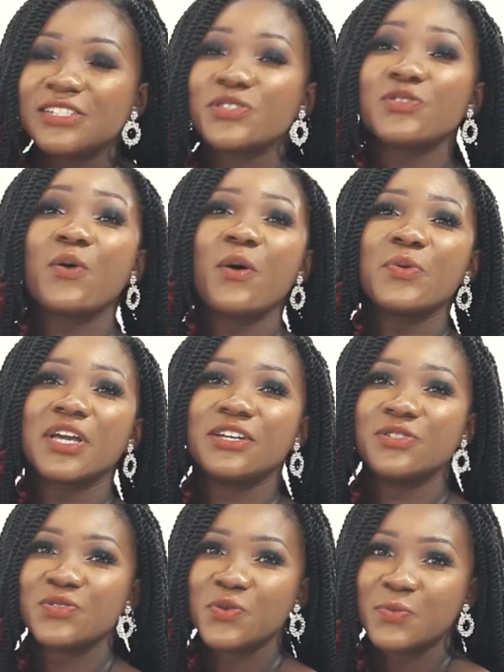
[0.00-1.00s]
let us know what we
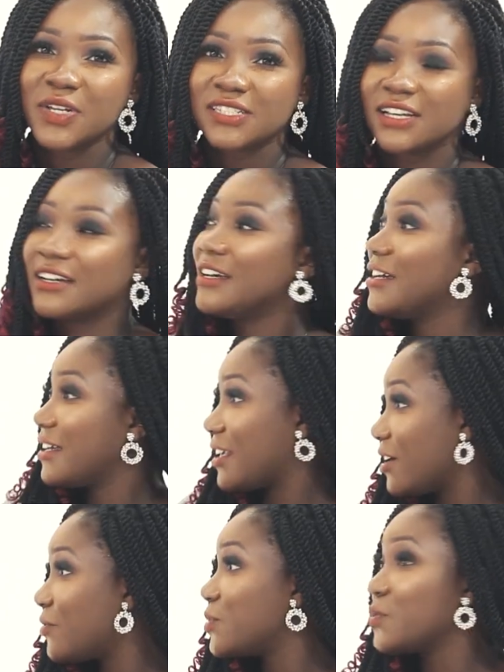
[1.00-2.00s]
can do better.
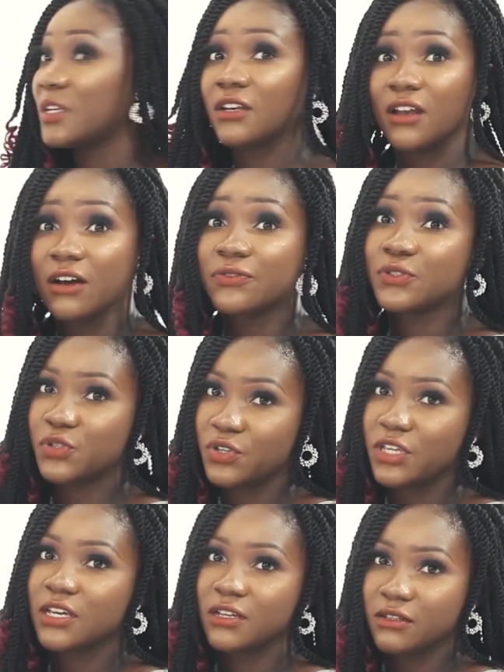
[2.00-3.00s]
Kelvin would love to
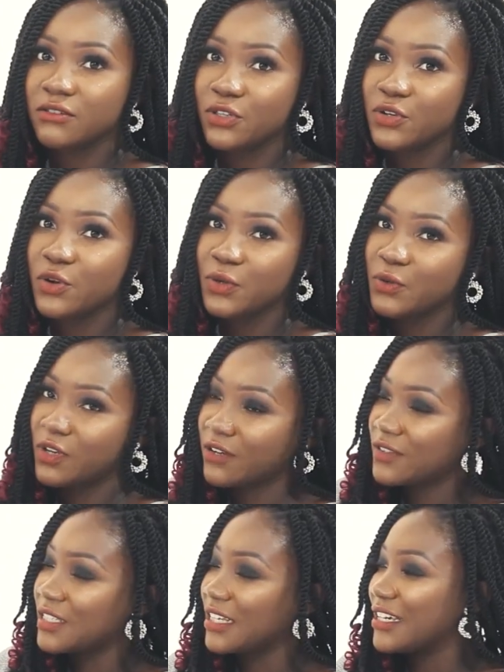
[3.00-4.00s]
hear. You know, he would
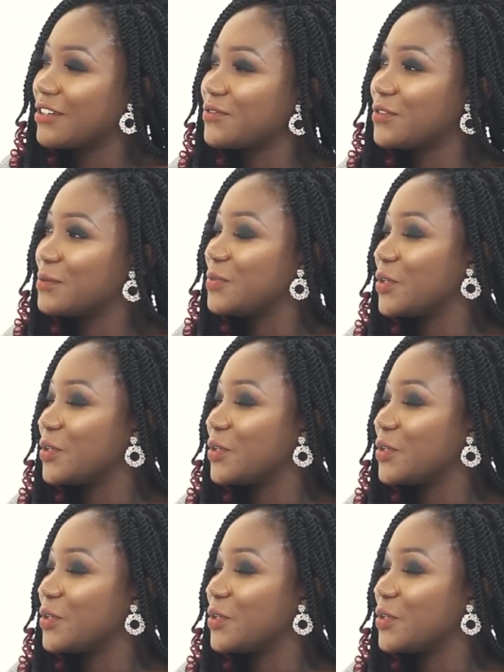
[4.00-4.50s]
love to hear from